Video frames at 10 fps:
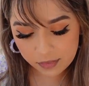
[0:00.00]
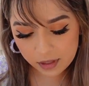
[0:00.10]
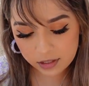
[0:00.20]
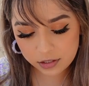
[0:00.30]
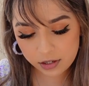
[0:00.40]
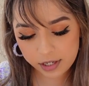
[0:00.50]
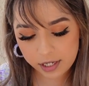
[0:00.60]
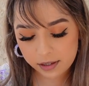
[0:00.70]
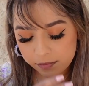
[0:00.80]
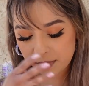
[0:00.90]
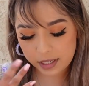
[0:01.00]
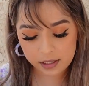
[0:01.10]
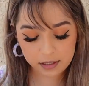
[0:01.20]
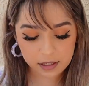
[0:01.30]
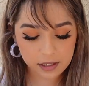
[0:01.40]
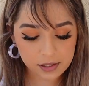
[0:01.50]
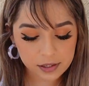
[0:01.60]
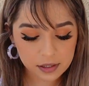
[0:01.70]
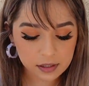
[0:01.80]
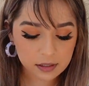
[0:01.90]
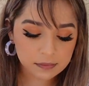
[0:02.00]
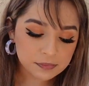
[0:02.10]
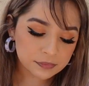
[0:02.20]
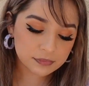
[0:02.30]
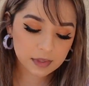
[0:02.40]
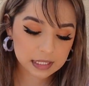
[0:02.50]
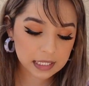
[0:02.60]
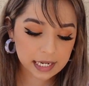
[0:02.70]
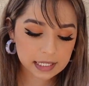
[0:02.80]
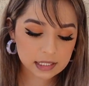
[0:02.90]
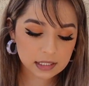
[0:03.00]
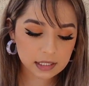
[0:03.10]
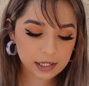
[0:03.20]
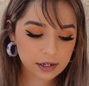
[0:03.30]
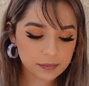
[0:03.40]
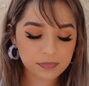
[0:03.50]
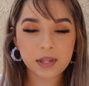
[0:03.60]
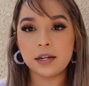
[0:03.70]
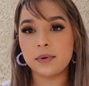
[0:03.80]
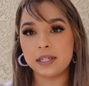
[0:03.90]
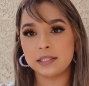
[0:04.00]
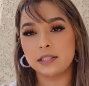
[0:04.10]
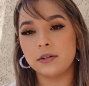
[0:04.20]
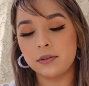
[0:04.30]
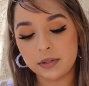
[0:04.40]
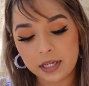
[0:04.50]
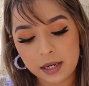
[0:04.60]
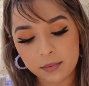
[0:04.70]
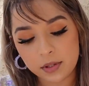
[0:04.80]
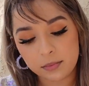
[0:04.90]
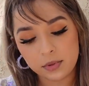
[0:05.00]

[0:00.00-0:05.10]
Sorry, my sinuses here. Anyway, so it came with a